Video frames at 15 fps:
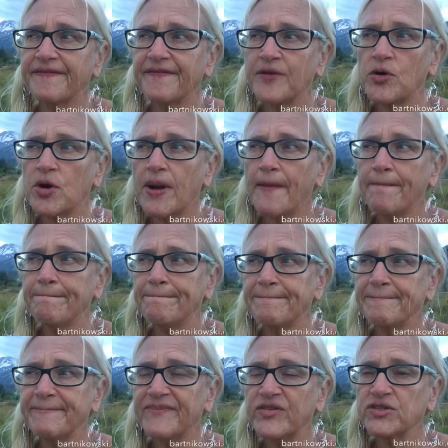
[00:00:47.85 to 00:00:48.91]

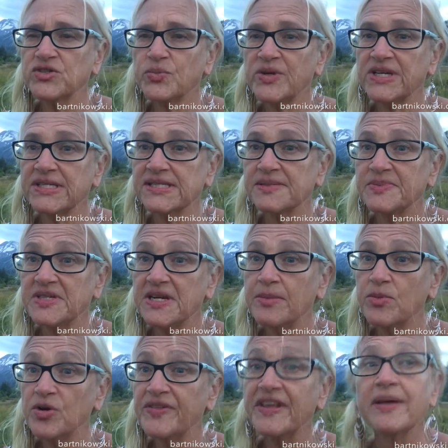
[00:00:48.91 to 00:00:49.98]
from first week of
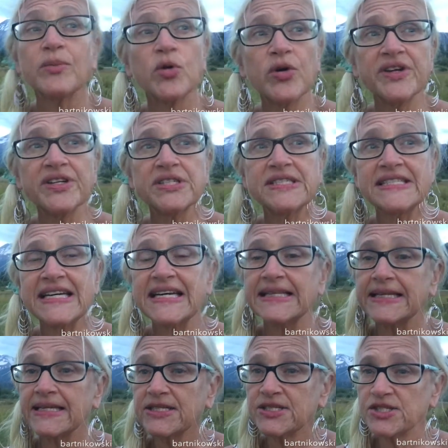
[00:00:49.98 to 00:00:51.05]
September, and then I'm going to
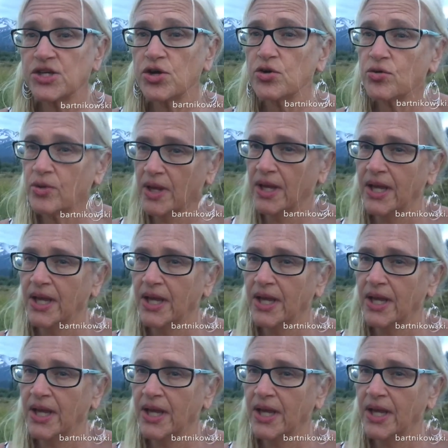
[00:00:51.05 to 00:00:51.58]
Thailand. So